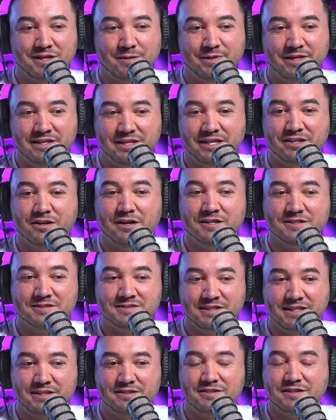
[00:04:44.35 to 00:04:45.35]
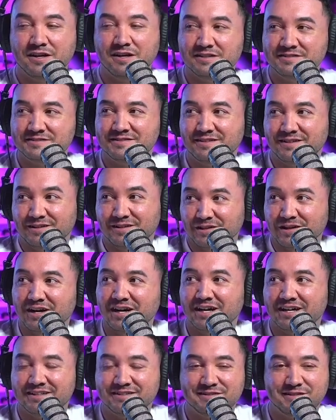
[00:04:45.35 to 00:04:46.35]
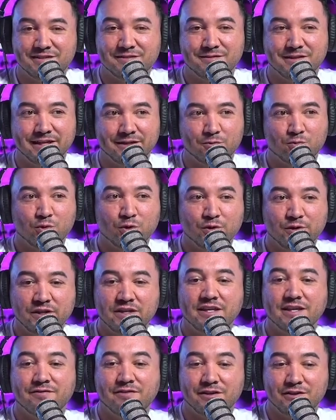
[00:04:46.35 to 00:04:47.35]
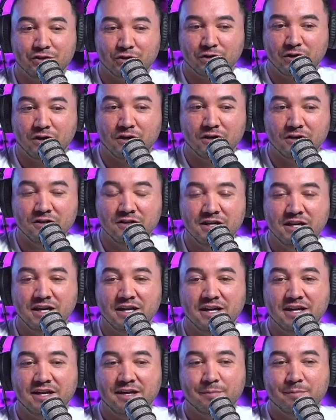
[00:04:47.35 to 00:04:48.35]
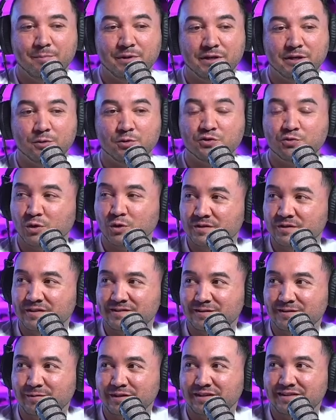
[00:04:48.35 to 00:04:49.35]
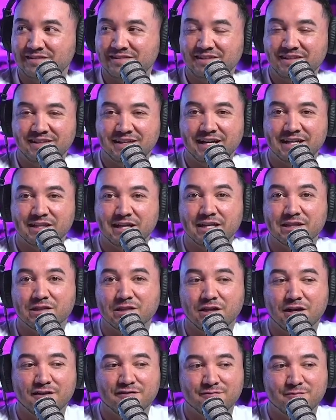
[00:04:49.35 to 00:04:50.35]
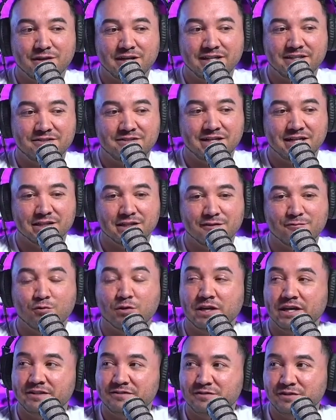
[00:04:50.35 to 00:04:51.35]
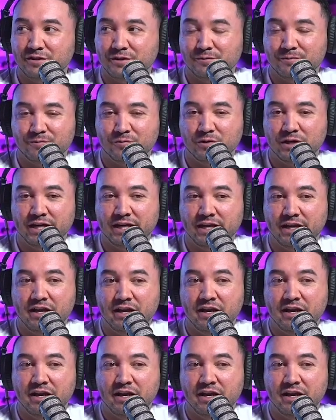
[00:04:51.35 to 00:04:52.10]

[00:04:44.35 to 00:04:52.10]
I mean, it cost it cost a lot to like really give it your all, but it was worth it to me because the I, I love my I love what I do, right?